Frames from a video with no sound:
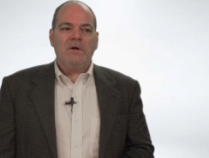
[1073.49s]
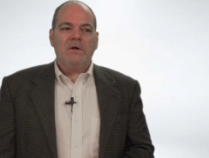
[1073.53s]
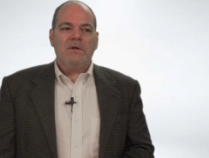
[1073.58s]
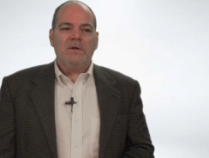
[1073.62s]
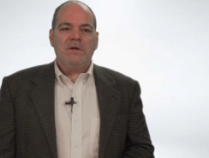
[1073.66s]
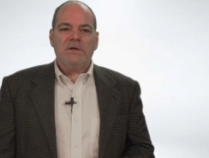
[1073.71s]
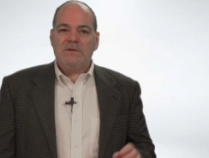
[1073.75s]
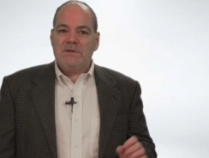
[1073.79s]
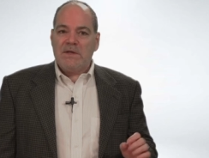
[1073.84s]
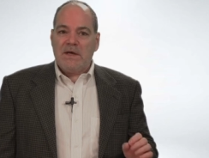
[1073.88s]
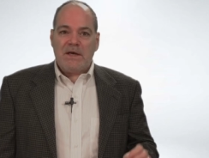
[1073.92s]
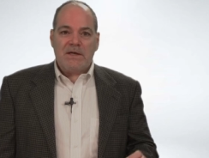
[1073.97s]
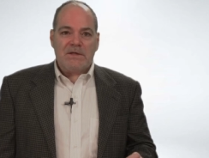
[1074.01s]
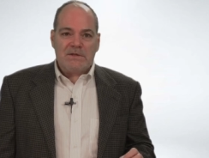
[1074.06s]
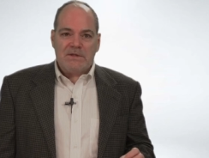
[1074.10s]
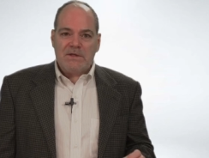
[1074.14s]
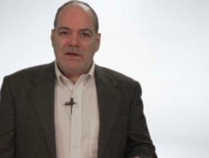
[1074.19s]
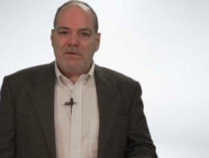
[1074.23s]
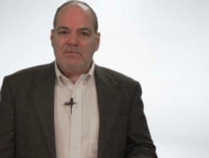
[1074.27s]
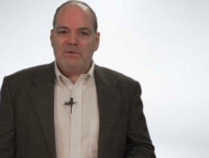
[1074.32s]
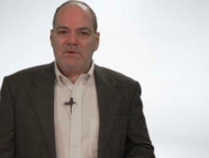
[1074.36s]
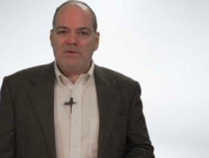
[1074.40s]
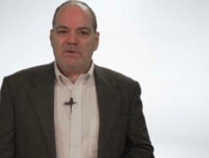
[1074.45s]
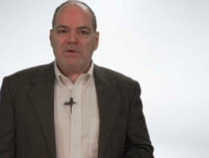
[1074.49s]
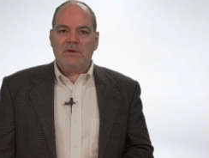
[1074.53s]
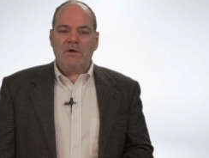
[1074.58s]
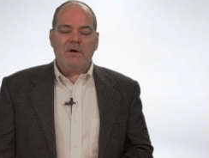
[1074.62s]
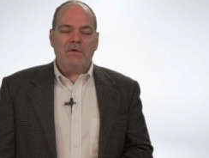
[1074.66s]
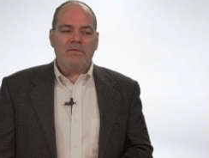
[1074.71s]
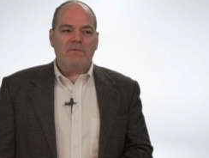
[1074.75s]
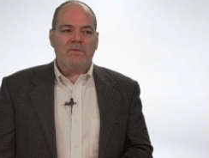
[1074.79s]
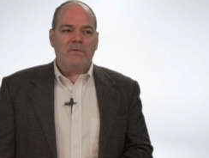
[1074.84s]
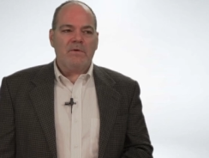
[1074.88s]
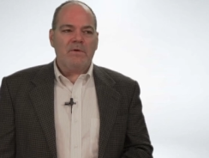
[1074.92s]
the exact same
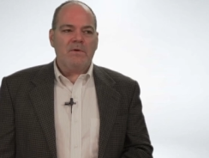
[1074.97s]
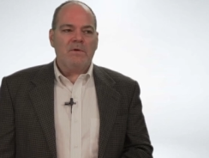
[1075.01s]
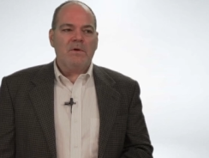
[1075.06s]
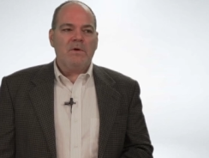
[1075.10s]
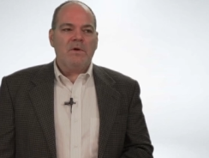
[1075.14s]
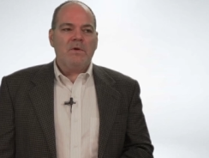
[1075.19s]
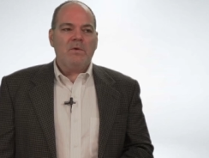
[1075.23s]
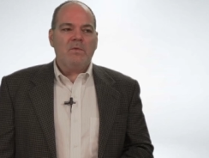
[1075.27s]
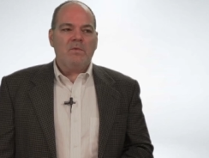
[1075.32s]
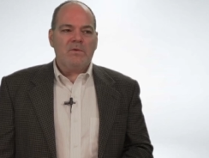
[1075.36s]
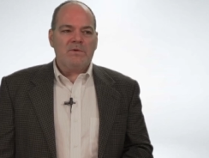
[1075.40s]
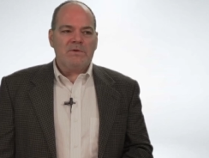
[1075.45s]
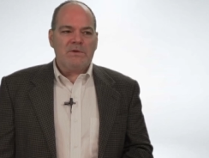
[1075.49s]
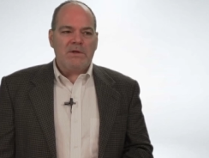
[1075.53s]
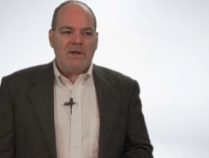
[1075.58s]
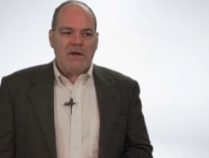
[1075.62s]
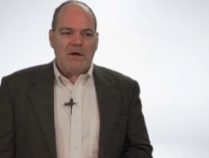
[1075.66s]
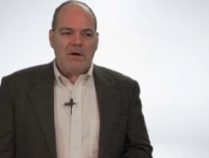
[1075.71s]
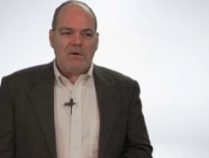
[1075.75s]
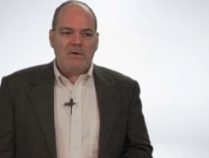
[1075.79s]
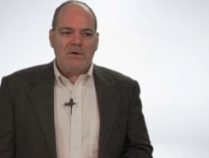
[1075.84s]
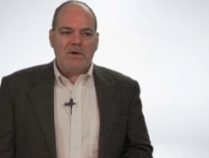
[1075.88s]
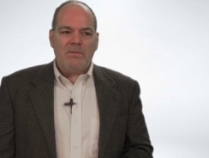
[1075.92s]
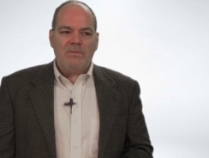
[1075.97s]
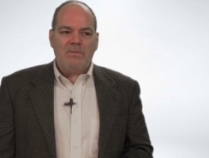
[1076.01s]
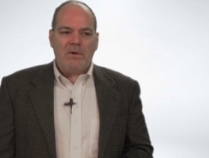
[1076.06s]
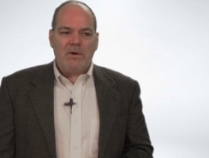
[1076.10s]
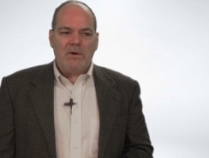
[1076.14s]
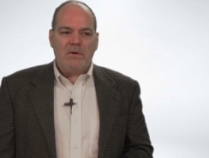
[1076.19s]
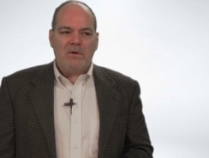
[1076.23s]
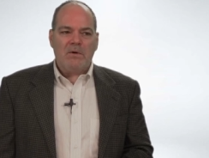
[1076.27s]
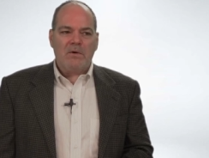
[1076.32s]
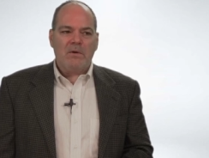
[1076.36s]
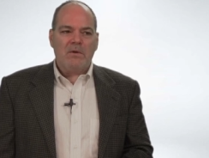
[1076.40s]
discovery, was now in
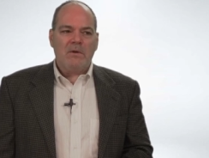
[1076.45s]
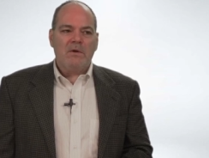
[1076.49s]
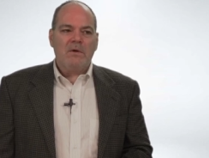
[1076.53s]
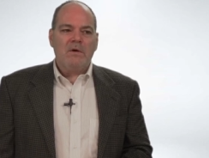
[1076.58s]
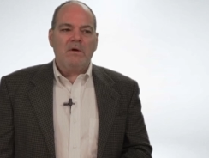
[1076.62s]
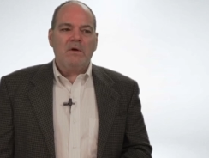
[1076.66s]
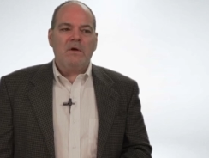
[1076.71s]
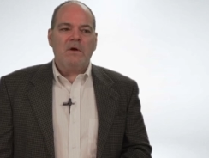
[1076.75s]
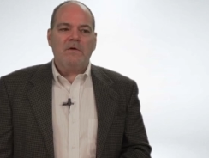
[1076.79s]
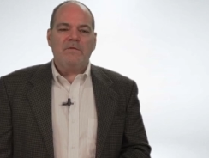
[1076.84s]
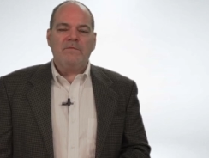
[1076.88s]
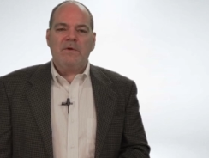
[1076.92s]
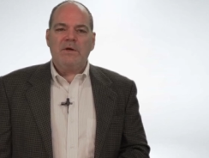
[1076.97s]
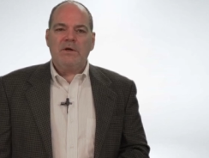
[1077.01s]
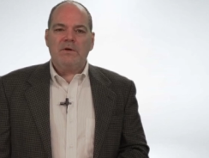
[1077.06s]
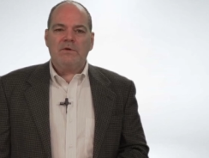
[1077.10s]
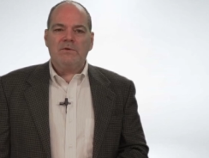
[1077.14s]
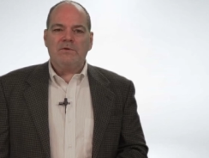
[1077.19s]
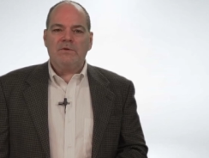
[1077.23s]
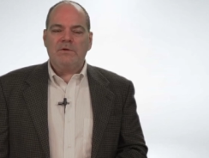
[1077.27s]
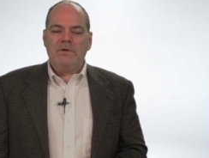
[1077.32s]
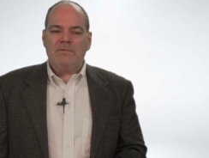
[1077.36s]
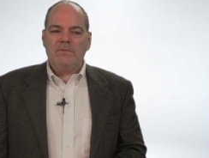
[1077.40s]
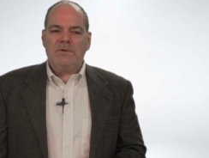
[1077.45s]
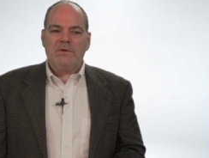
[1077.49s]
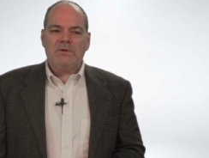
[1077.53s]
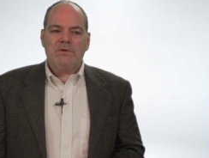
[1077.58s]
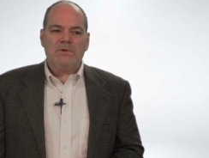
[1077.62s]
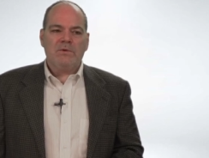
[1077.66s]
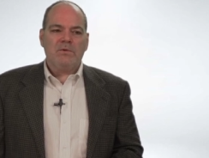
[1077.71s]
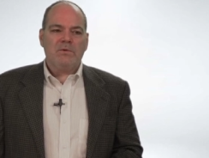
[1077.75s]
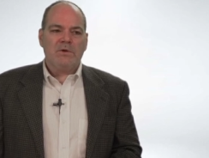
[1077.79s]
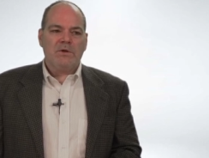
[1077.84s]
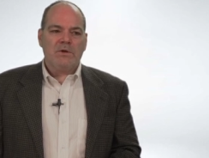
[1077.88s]
peril of being
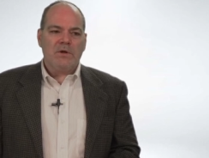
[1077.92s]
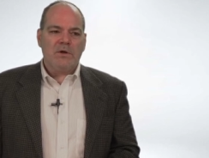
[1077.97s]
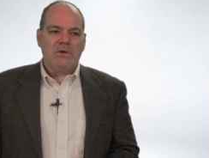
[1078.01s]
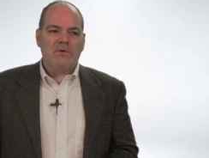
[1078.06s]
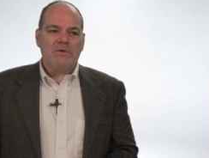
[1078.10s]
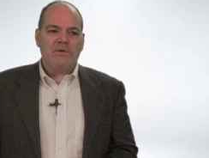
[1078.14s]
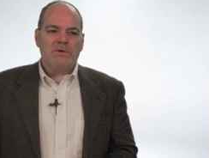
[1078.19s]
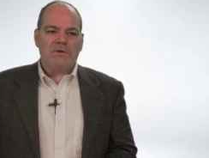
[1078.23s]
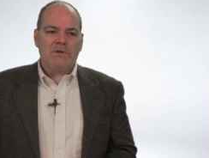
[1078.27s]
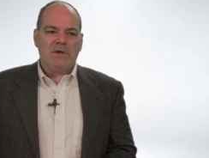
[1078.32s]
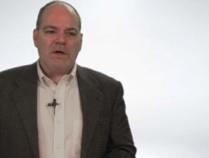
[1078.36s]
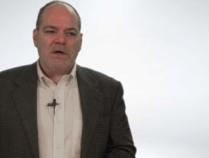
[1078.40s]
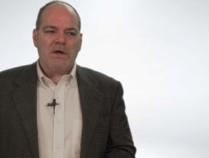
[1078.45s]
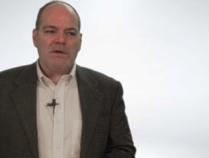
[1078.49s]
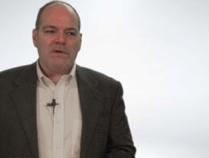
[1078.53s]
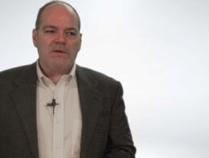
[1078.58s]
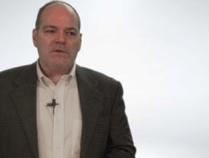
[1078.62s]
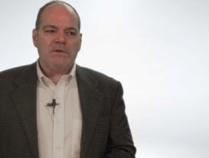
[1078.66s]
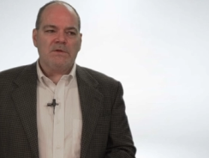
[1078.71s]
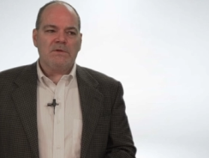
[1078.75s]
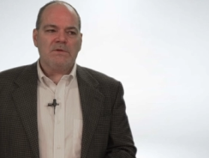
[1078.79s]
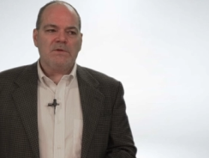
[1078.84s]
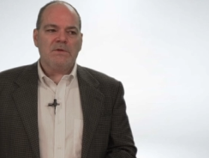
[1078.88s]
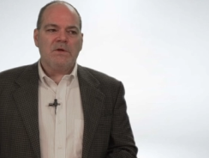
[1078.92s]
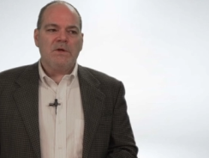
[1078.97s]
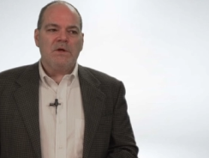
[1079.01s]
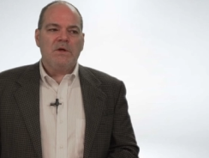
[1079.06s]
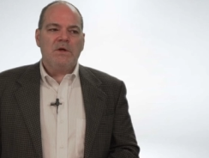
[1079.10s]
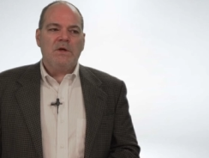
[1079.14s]
attributed to another scientist.